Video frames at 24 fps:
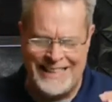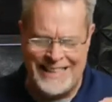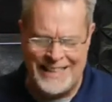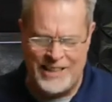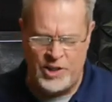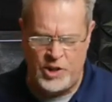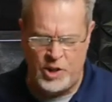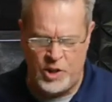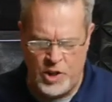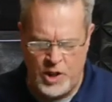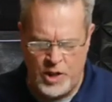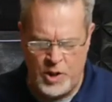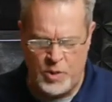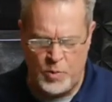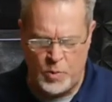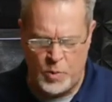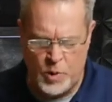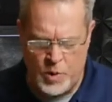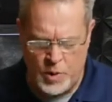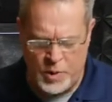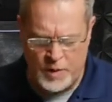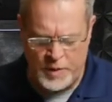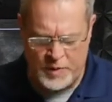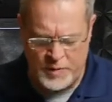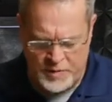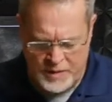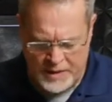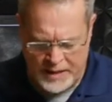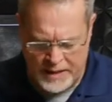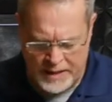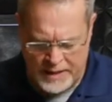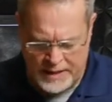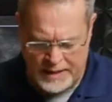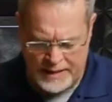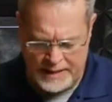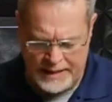the good word of
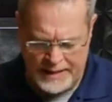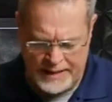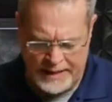God.